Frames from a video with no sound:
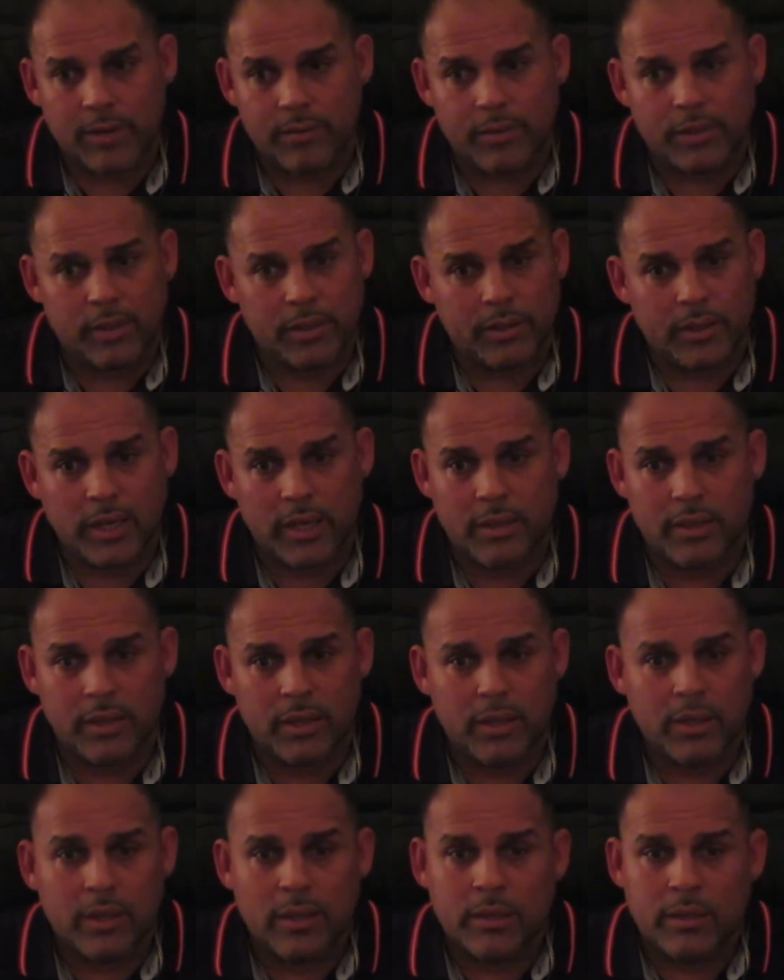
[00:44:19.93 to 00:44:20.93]
everything.
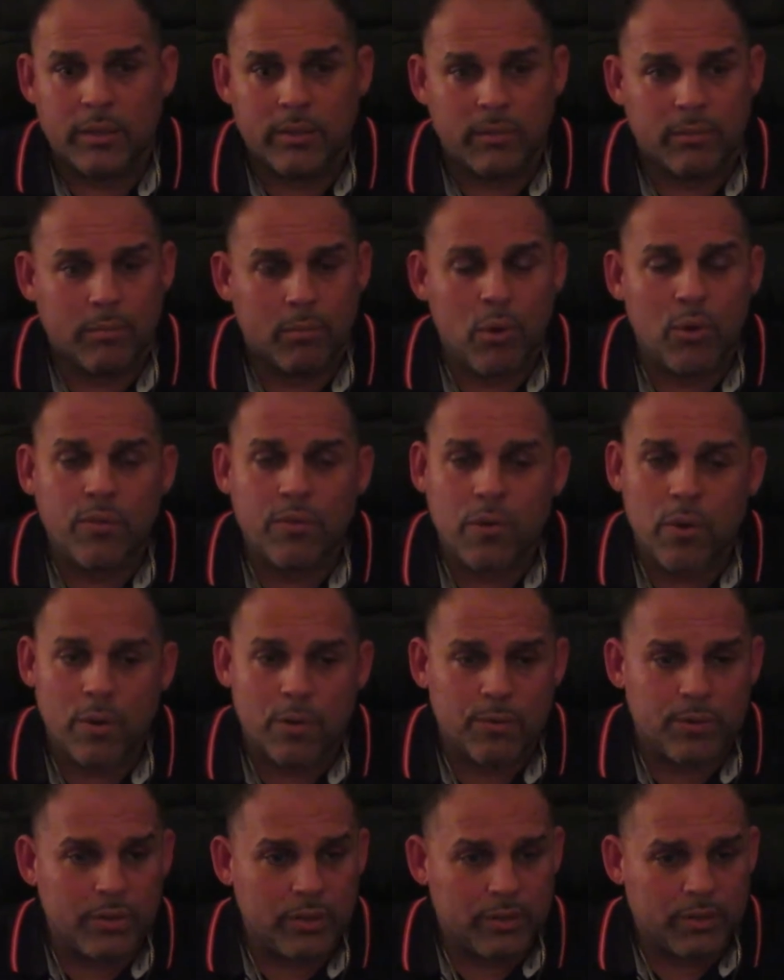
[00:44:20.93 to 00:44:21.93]
Both
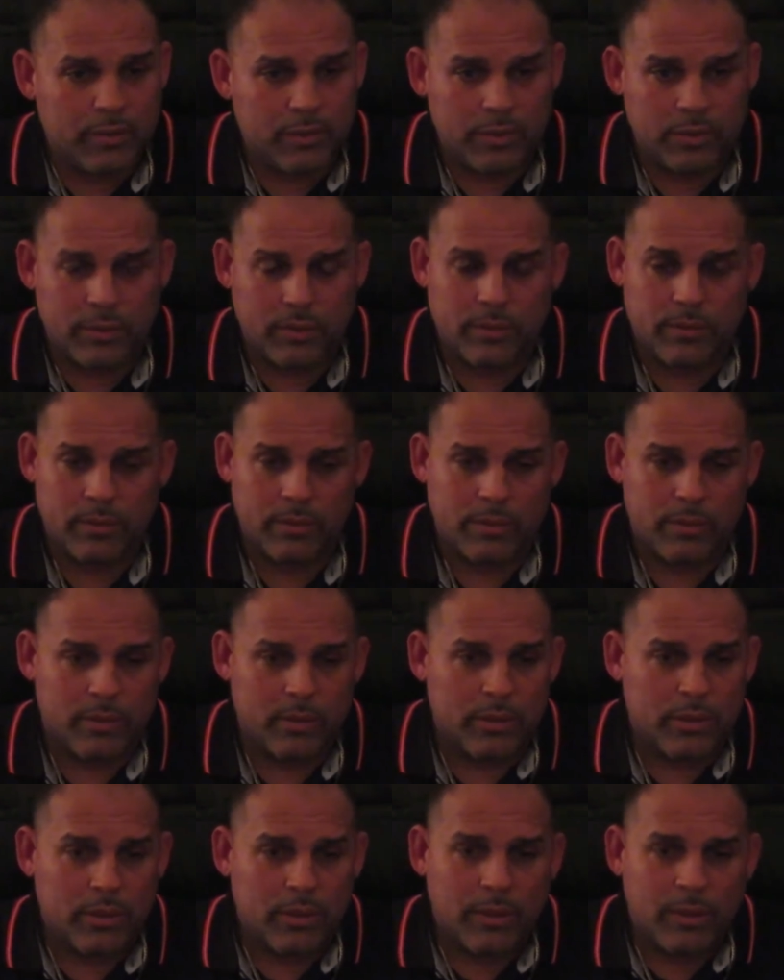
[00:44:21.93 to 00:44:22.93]
Coreys.
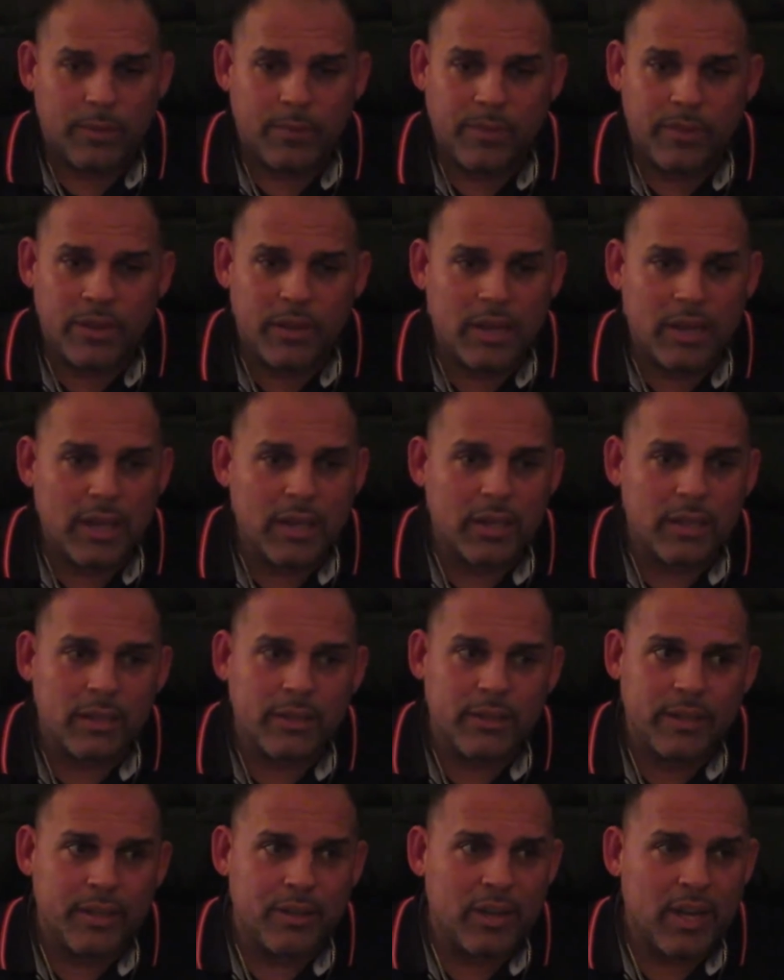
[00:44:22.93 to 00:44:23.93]
They're like
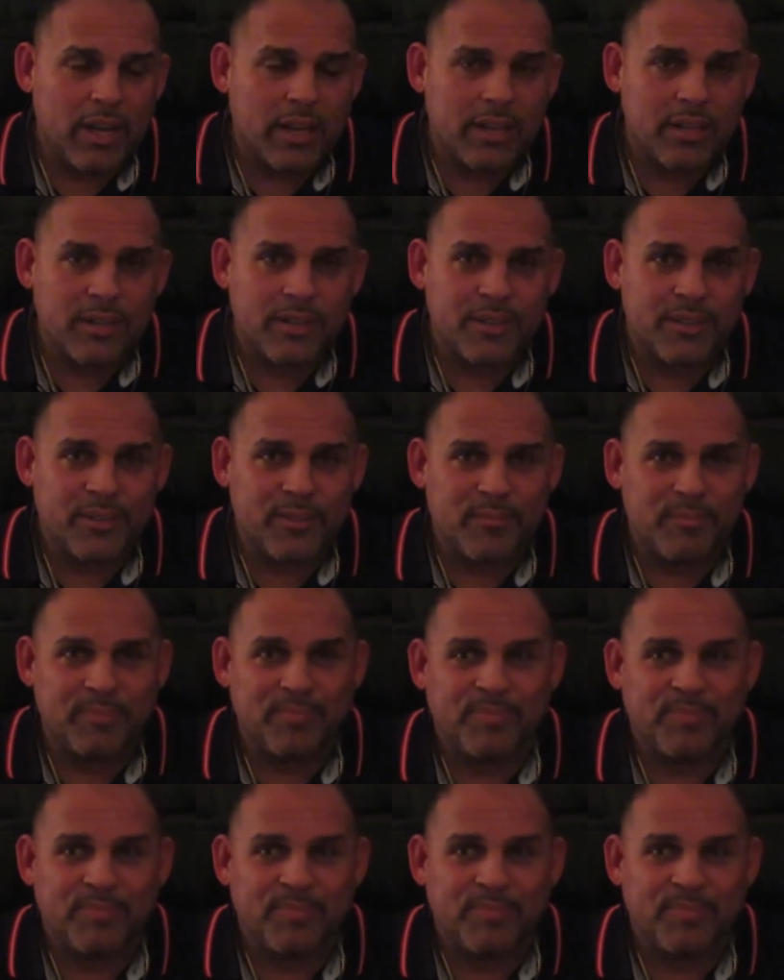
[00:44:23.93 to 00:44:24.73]
a.